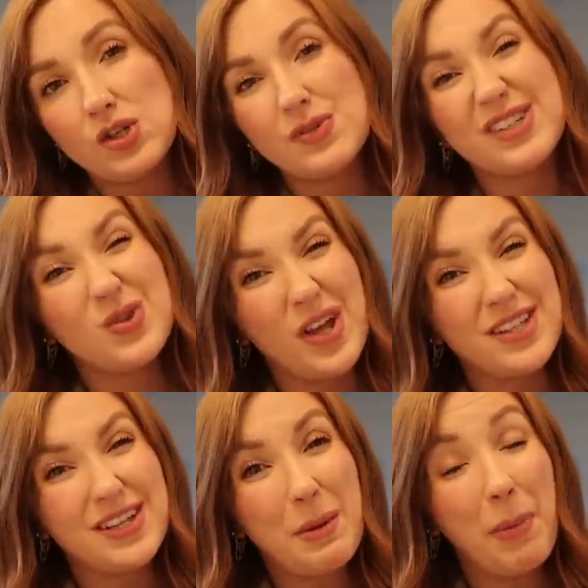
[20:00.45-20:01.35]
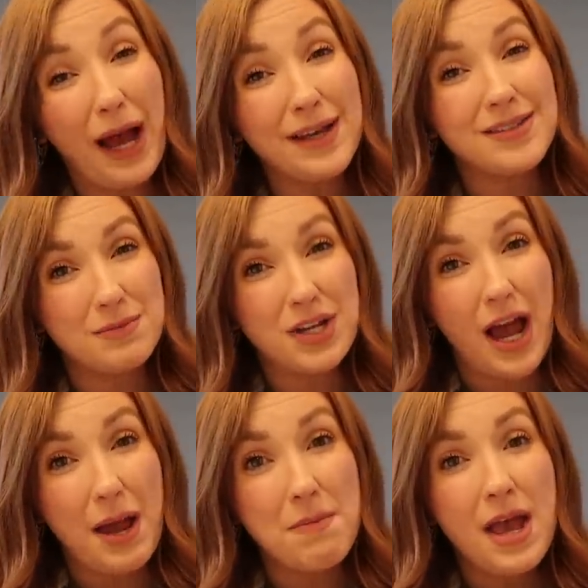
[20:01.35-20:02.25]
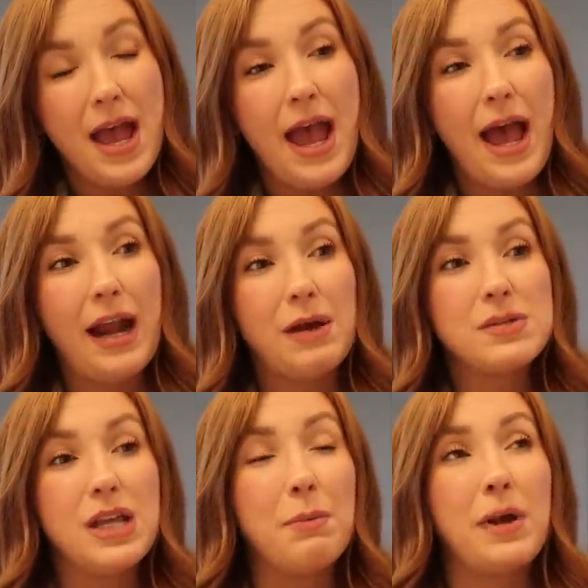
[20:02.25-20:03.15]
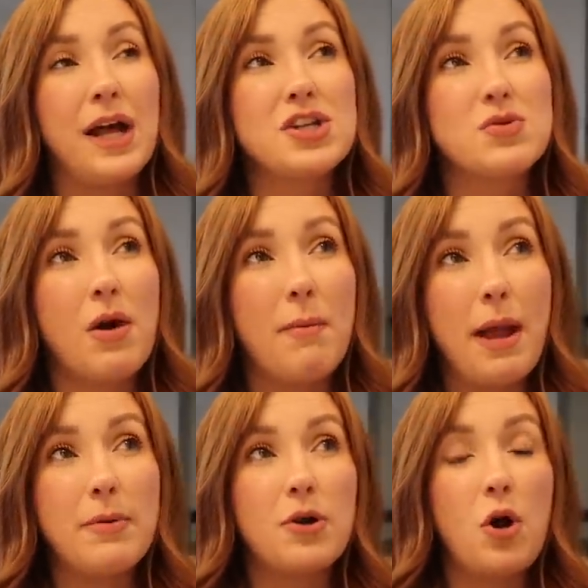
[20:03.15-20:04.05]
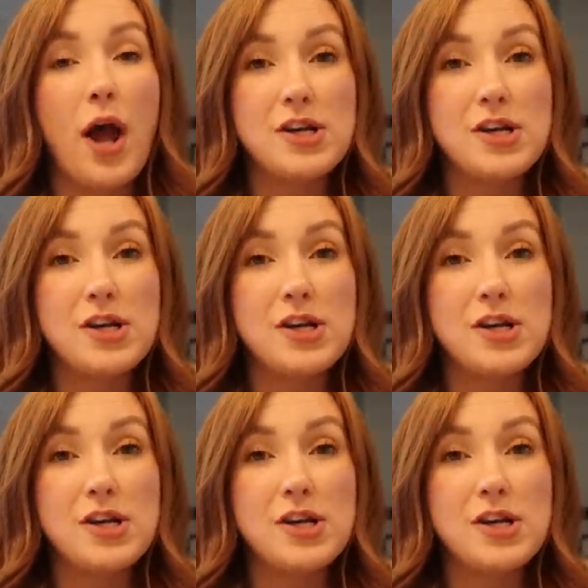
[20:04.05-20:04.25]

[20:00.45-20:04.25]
She was like, so that's gonna buy us some time. And I was like, but I just want my epidural.